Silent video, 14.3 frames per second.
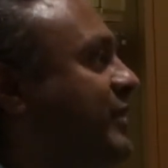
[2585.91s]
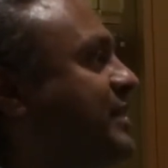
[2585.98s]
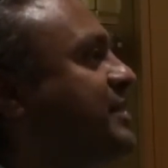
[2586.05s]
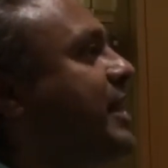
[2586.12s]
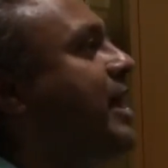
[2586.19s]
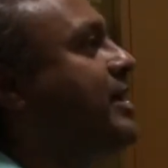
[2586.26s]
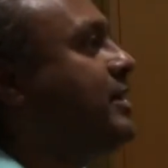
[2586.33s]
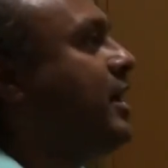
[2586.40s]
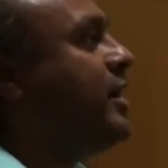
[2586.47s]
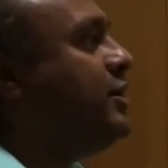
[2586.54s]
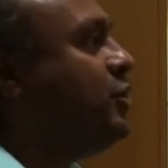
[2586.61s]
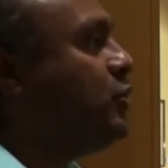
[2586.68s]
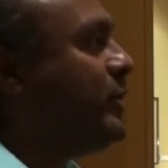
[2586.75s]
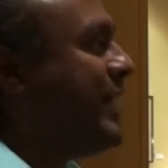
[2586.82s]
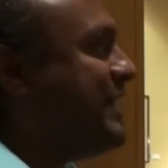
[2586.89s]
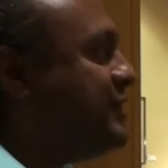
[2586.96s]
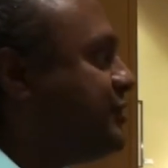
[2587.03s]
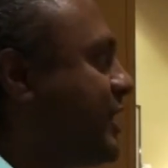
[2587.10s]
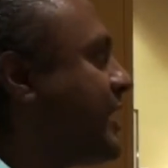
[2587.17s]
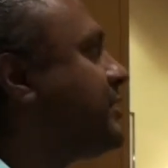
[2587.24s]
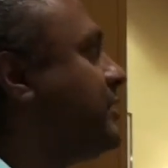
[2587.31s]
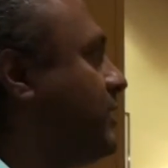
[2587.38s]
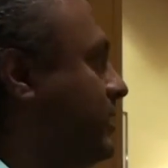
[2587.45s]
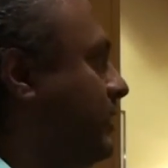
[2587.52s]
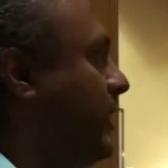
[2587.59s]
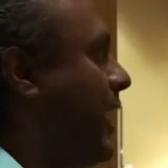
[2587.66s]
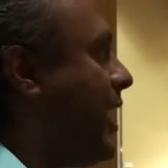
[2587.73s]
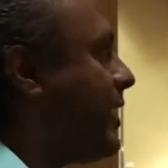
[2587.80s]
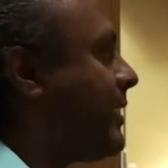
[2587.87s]
instead you inject the
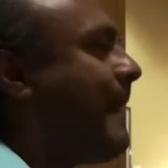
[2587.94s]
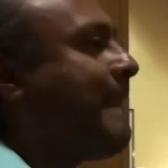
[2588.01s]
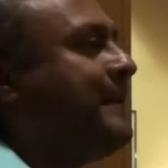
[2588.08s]
clock,